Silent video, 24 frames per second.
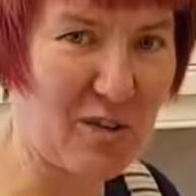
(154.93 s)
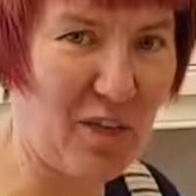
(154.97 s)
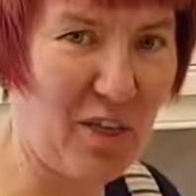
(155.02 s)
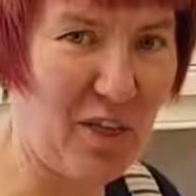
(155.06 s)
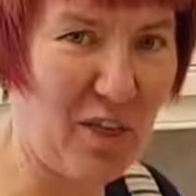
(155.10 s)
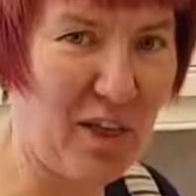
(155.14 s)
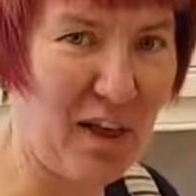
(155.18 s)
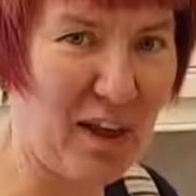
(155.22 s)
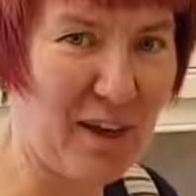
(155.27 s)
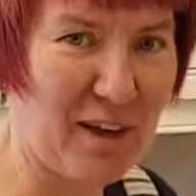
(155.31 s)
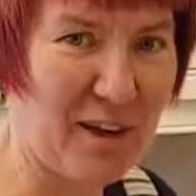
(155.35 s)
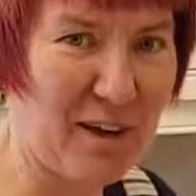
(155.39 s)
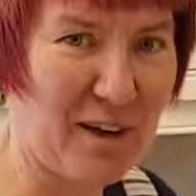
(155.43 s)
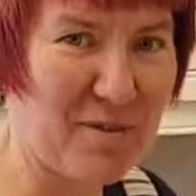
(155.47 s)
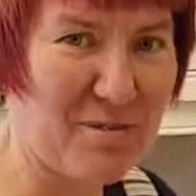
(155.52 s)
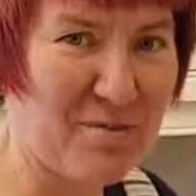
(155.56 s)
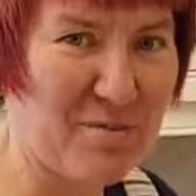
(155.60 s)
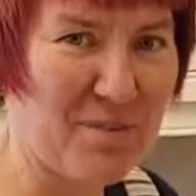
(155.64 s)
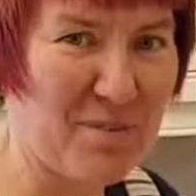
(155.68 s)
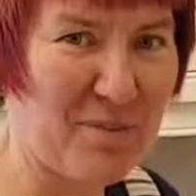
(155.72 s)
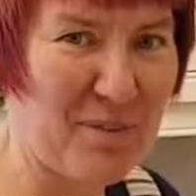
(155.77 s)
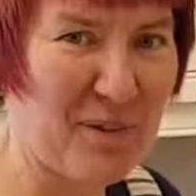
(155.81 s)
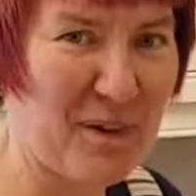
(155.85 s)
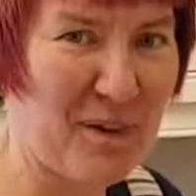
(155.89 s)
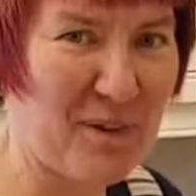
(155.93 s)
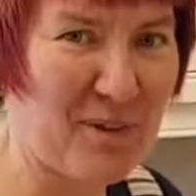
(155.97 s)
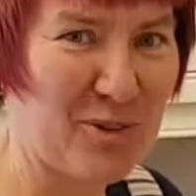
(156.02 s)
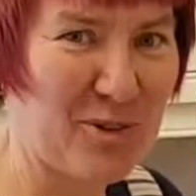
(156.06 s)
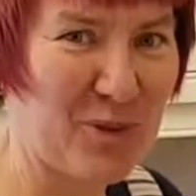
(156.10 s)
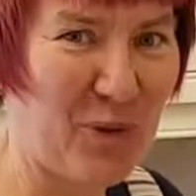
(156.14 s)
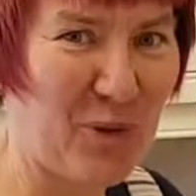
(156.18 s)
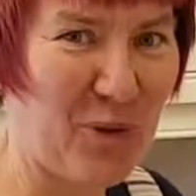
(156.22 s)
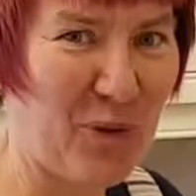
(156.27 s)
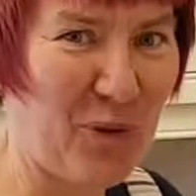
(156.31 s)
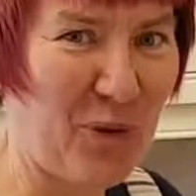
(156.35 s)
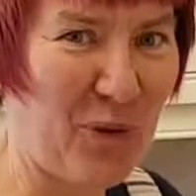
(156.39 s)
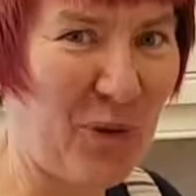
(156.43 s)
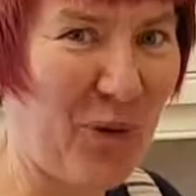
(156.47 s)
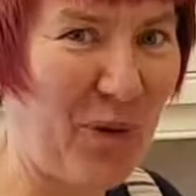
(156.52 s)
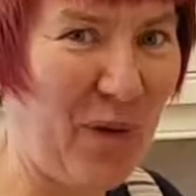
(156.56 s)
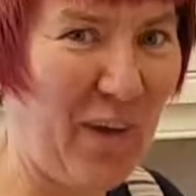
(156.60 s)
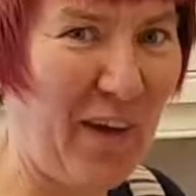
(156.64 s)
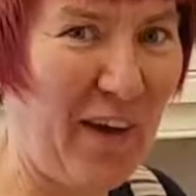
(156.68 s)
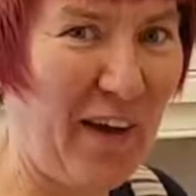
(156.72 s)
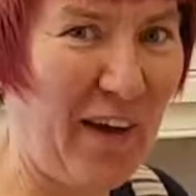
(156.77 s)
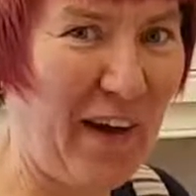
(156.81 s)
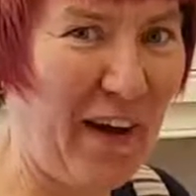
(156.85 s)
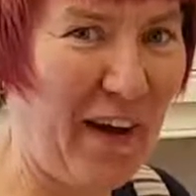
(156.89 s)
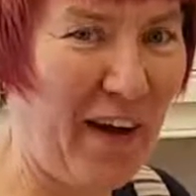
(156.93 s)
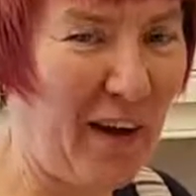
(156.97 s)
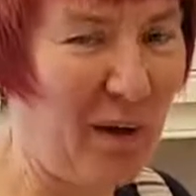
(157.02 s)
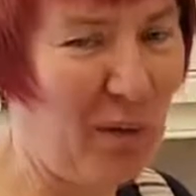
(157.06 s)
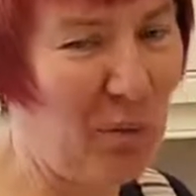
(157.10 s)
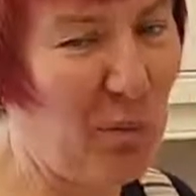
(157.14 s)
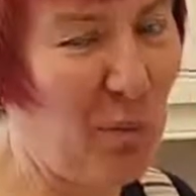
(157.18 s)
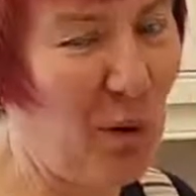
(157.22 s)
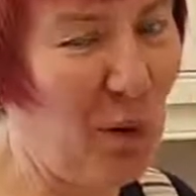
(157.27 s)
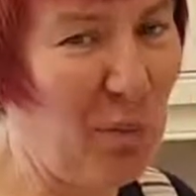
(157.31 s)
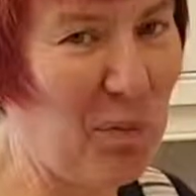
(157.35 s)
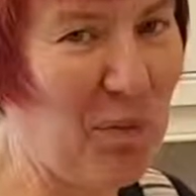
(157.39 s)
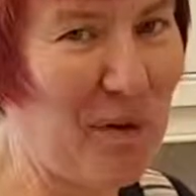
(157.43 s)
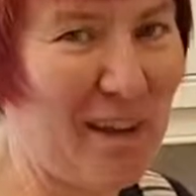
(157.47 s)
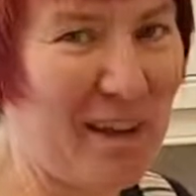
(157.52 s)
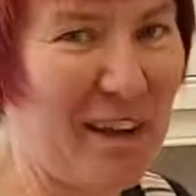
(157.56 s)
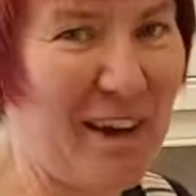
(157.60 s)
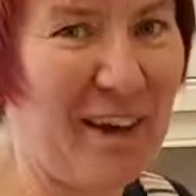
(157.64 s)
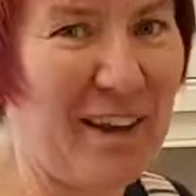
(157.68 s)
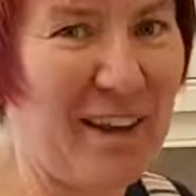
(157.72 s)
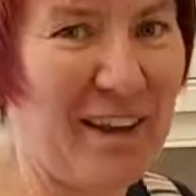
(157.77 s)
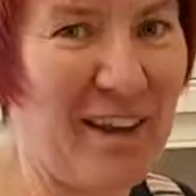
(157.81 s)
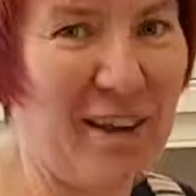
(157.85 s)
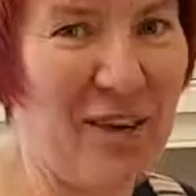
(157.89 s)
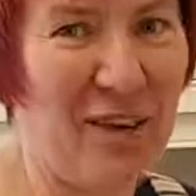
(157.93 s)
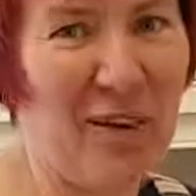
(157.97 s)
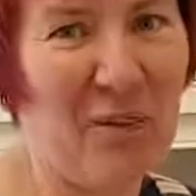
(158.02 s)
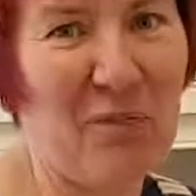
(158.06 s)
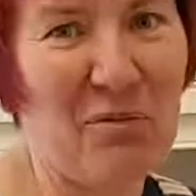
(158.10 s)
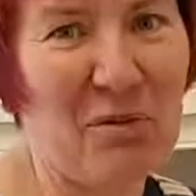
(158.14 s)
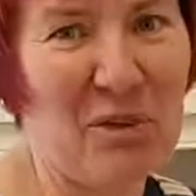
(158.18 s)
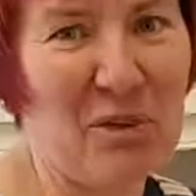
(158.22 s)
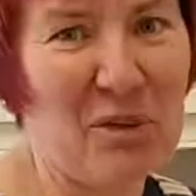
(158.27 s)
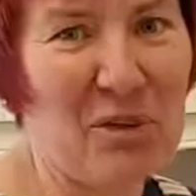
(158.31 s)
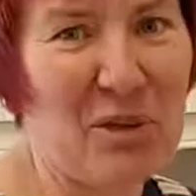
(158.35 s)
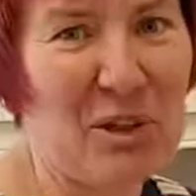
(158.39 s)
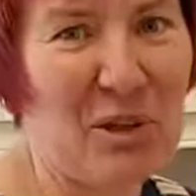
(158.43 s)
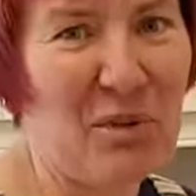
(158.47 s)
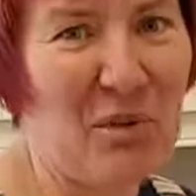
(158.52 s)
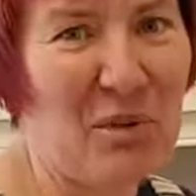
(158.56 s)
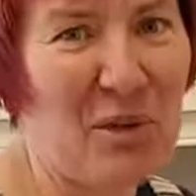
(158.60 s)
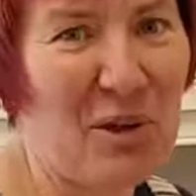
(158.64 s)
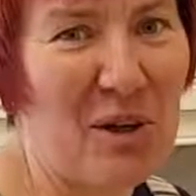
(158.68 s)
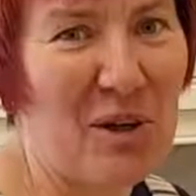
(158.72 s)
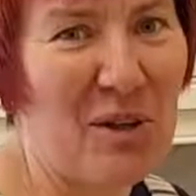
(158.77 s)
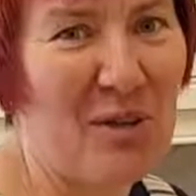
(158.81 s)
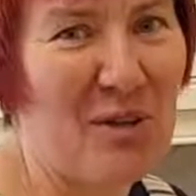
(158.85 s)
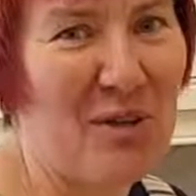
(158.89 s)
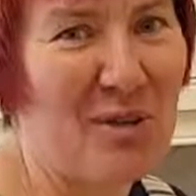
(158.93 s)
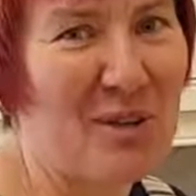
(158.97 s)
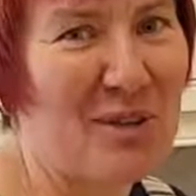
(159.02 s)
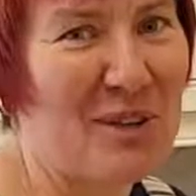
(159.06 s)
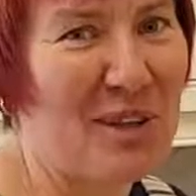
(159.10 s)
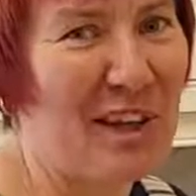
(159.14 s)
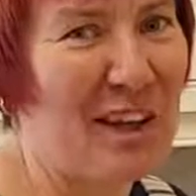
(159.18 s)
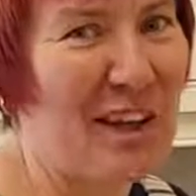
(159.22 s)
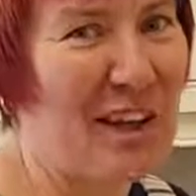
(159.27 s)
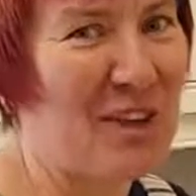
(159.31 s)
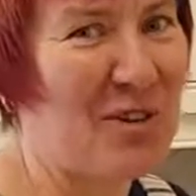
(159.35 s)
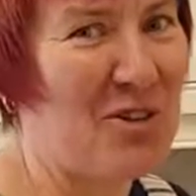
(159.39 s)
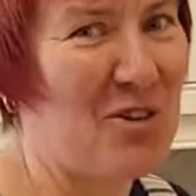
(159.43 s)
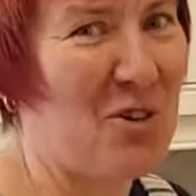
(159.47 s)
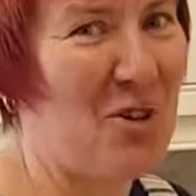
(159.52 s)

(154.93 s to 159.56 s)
and thick. So I'll pop it in and we'll see what it looks like